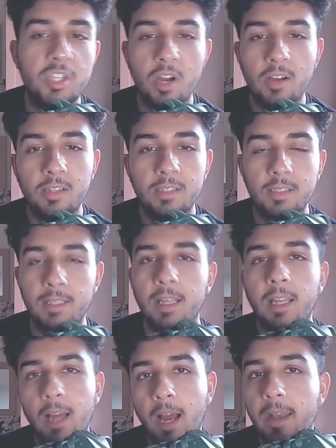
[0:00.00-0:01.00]
dunk,
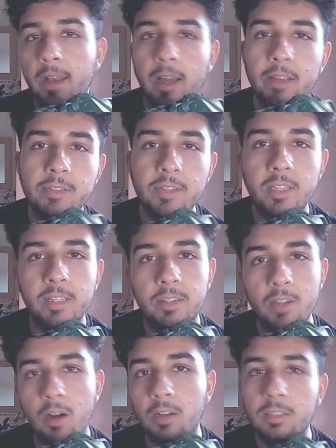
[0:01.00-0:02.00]
a nice
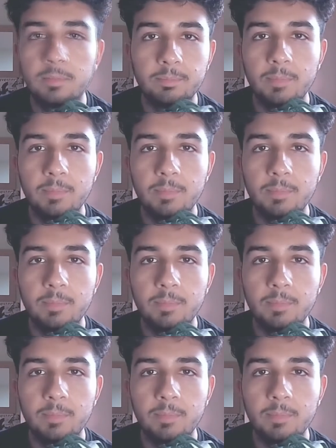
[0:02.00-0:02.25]
dunk.